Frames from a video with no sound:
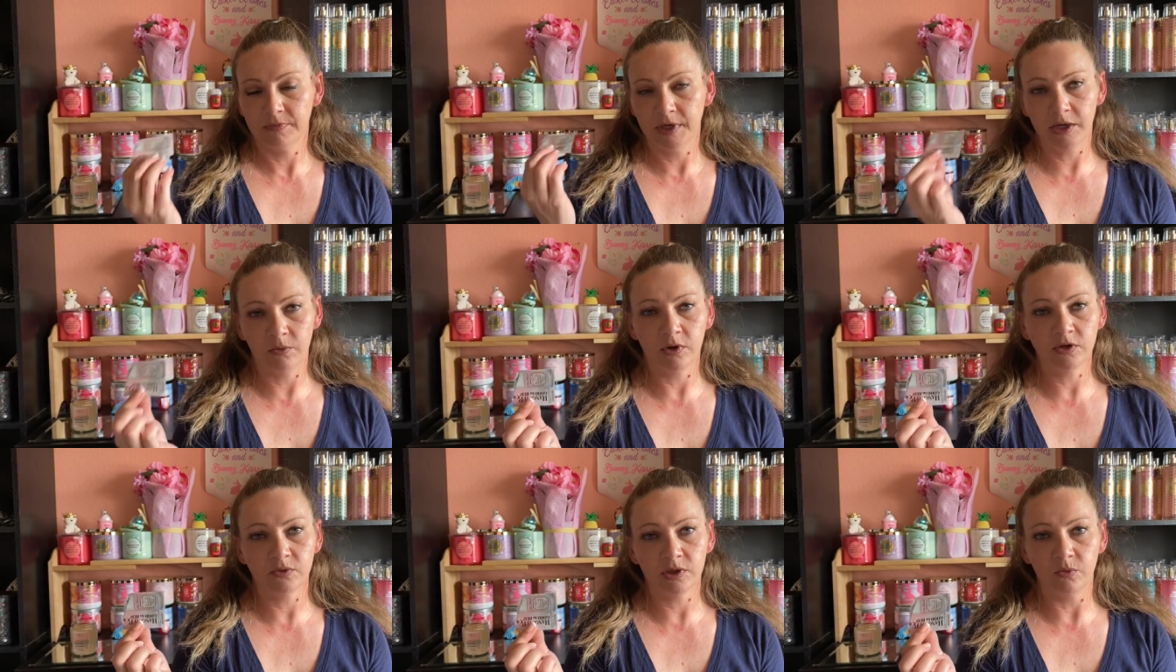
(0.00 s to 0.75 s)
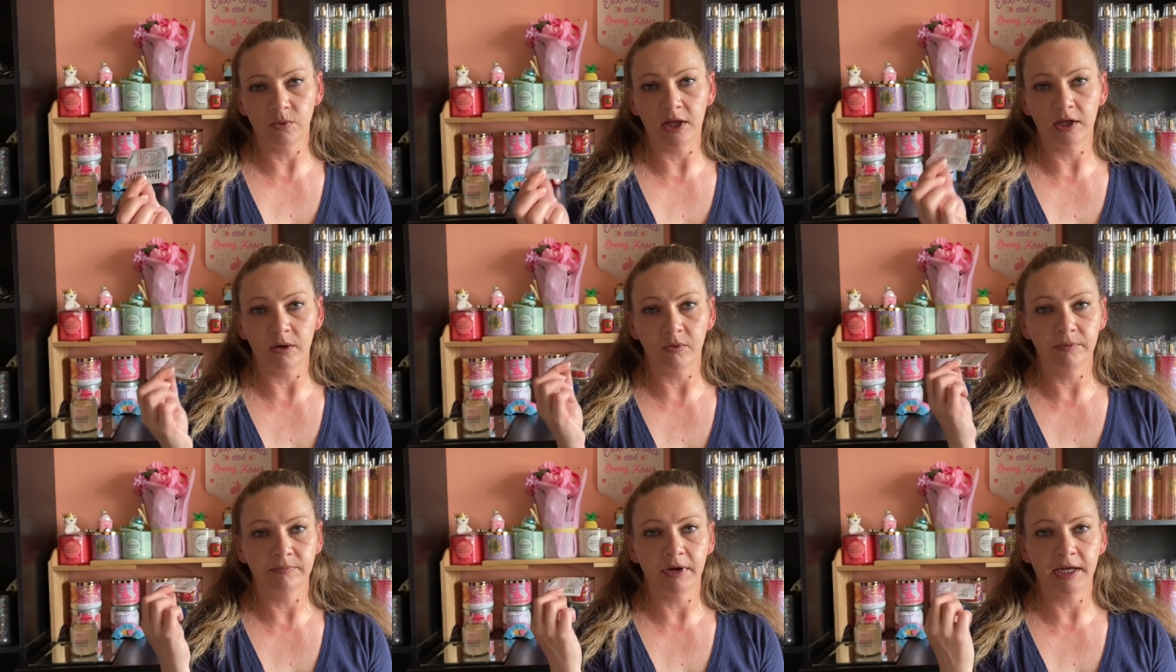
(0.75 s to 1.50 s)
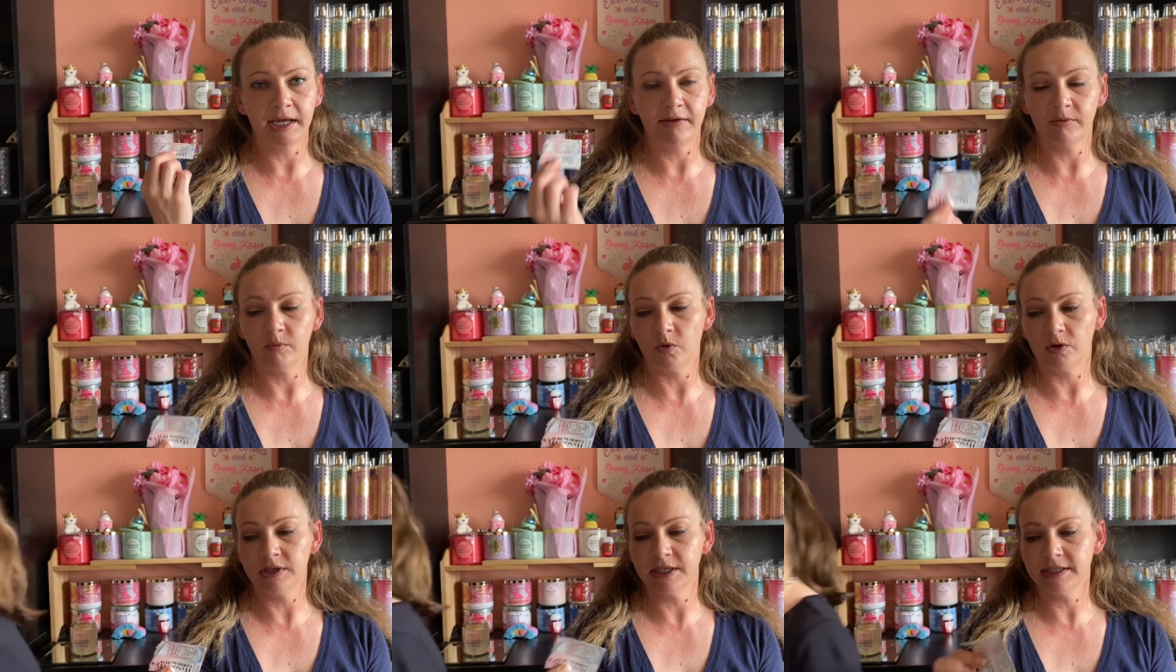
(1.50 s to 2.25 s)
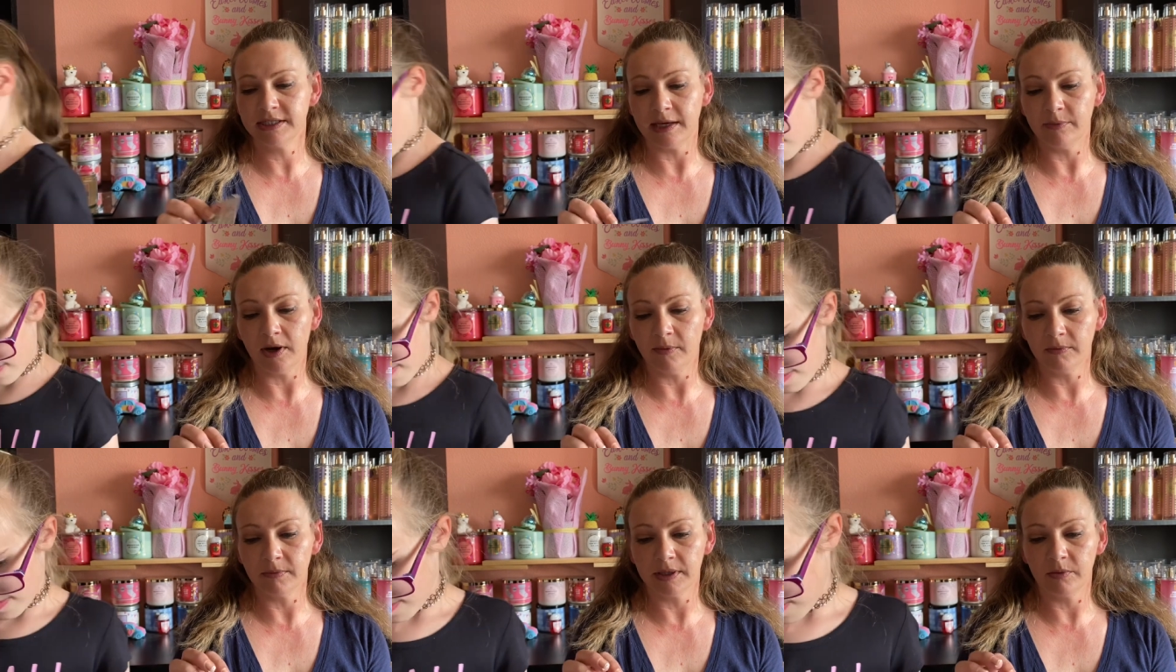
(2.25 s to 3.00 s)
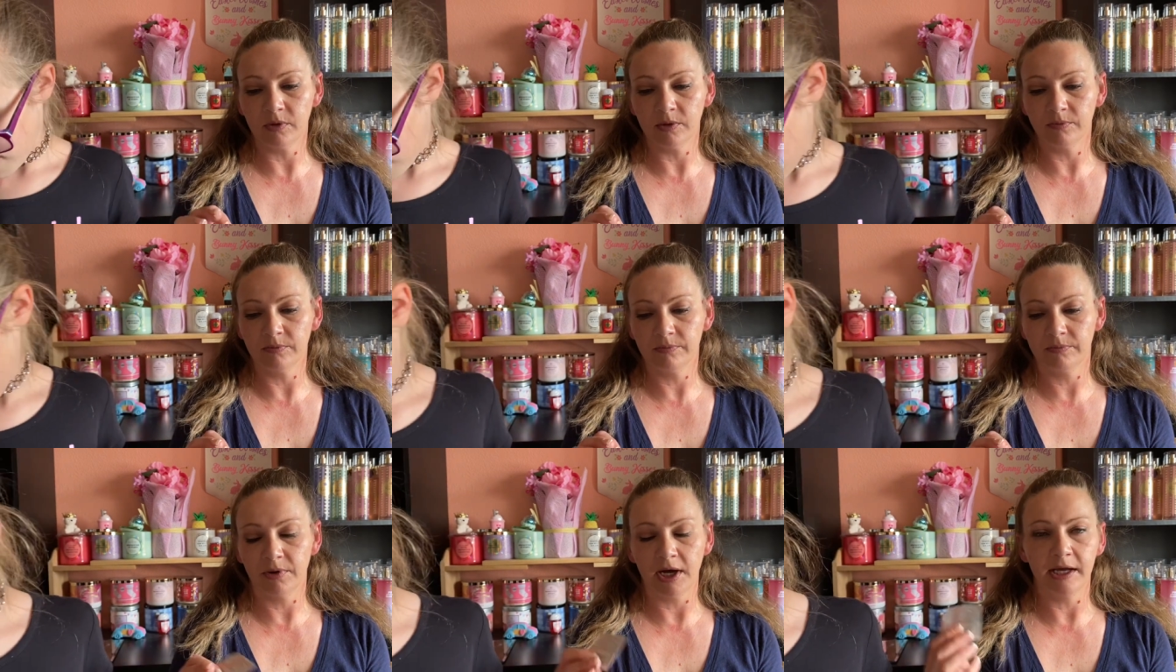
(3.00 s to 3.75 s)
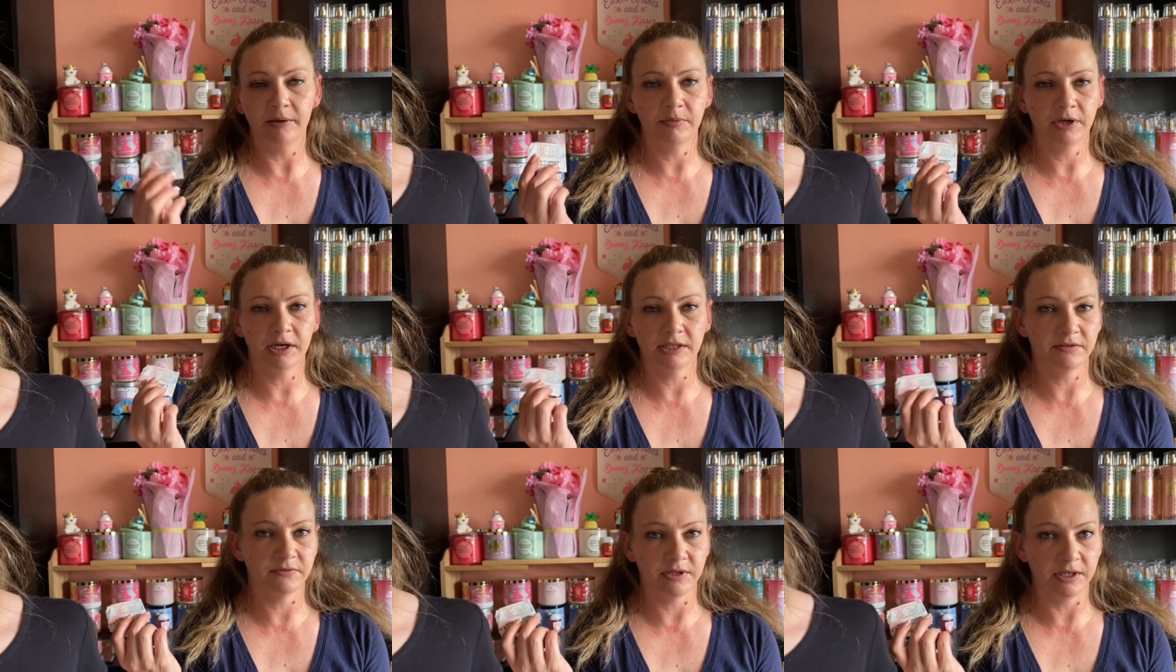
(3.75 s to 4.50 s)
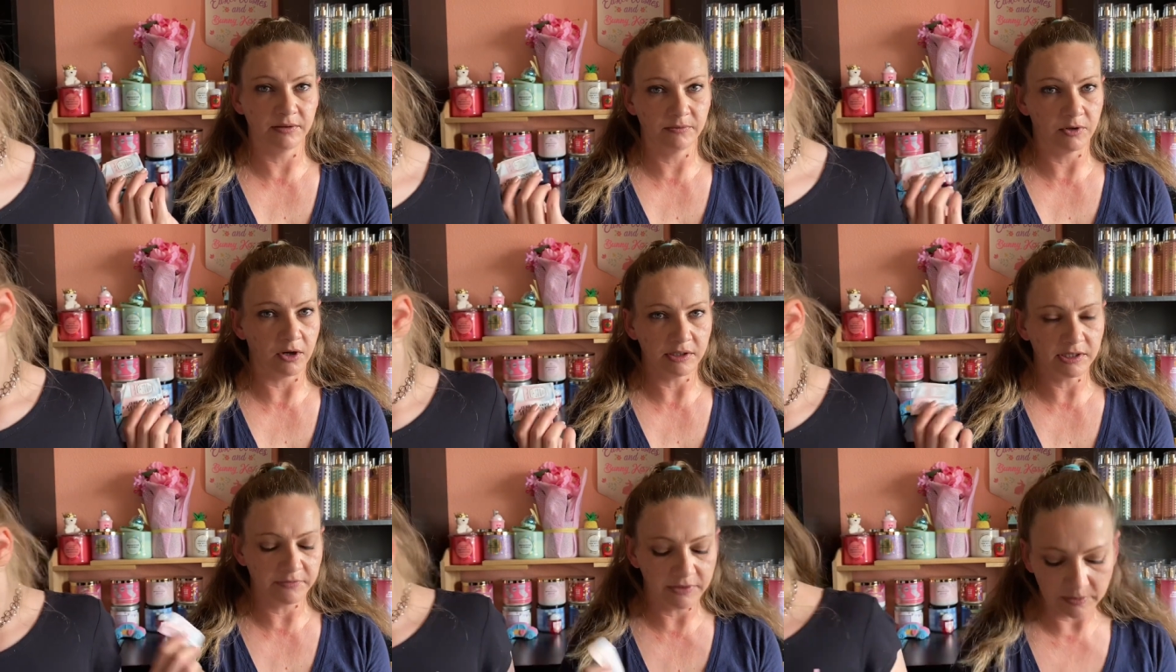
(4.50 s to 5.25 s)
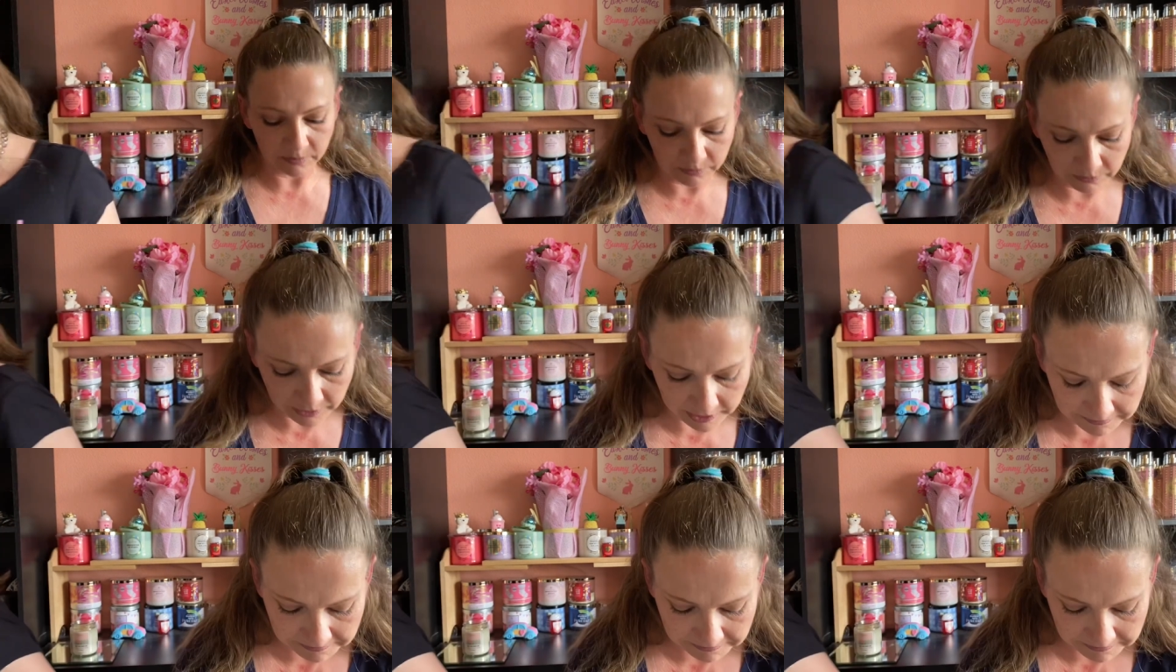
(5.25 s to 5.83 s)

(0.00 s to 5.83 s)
It worked really well. I wouldn't mind having more of this. I probably wouldn't buy it because of the cost of it, but